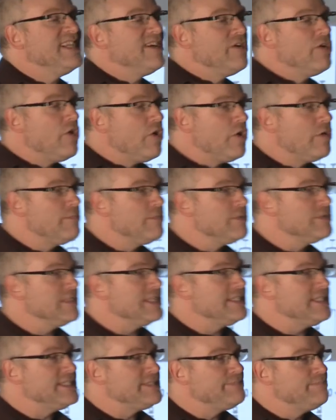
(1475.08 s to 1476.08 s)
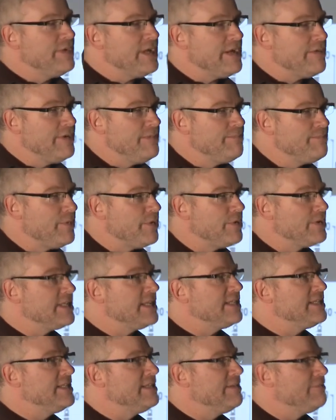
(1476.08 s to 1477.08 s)
the hormone that is very
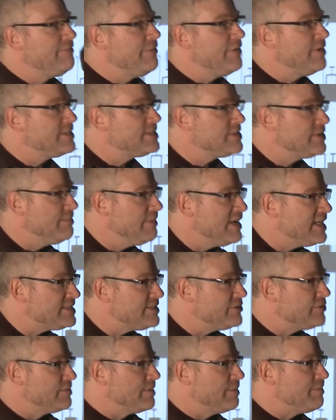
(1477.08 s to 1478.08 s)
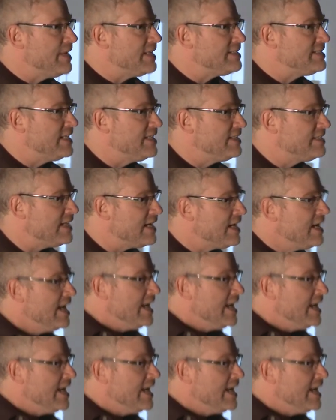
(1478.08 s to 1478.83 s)
important in the first trimester of the placenta,